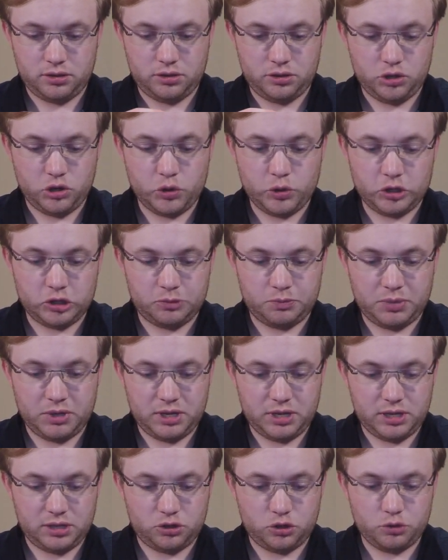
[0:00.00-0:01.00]

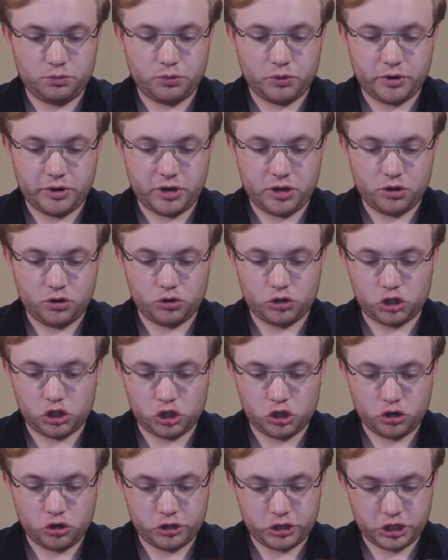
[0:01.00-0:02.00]
USB 2.0
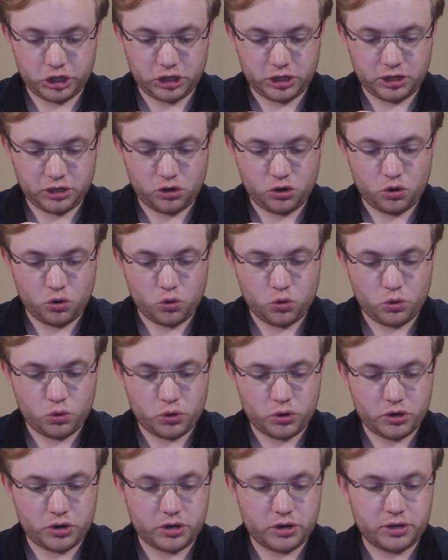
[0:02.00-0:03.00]
charging
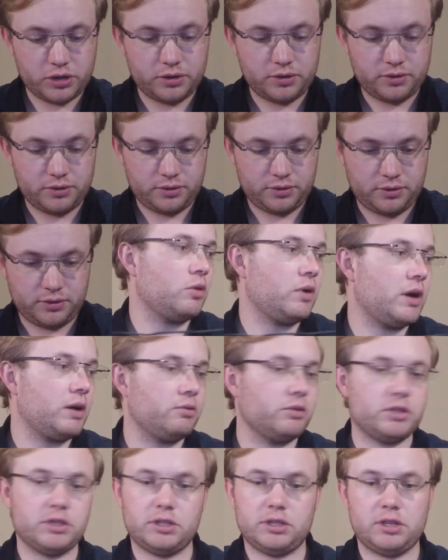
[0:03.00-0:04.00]
cord. I
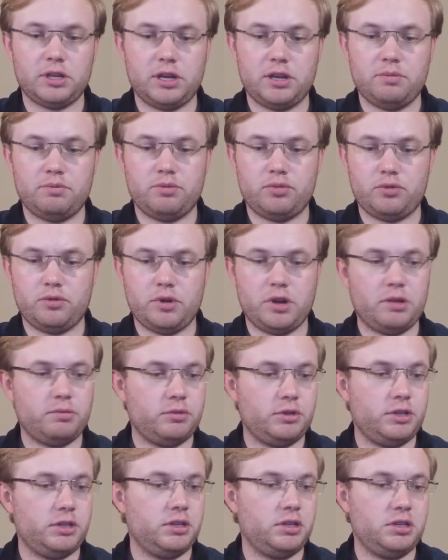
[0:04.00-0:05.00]
would say
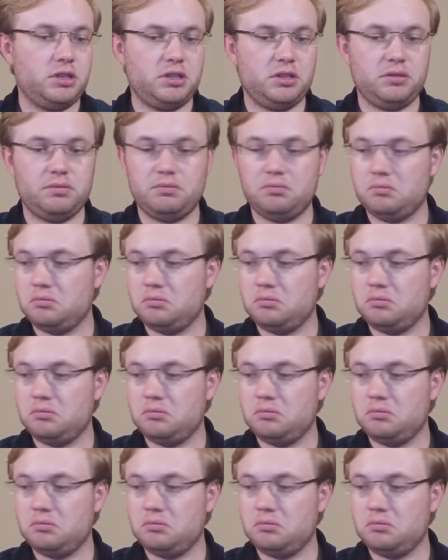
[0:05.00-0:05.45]
probably